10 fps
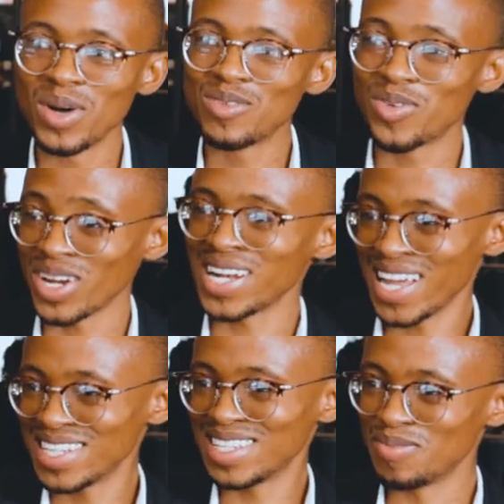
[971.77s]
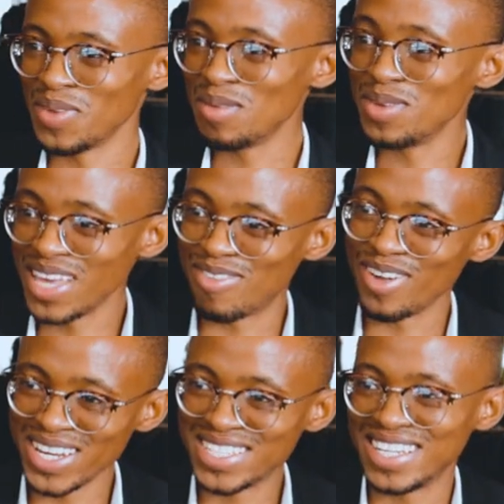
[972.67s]
But for a client, it may be a
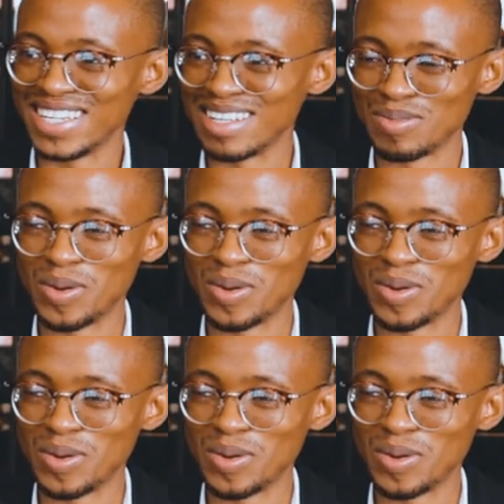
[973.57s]
very tedious